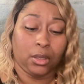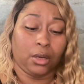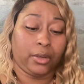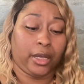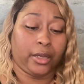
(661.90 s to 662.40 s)

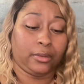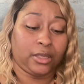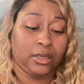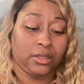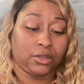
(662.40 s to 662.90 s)
okay,
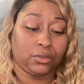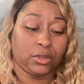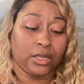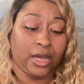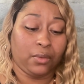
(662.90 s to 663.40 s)
these do
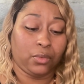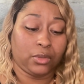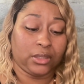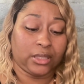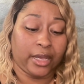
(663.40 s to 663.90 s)
not
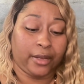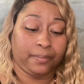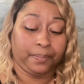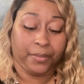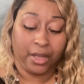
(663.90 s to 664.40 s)
want to stay.
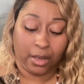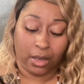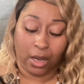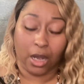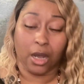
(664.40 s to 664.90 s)

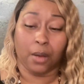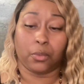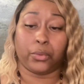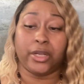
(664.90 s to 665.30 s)
Um,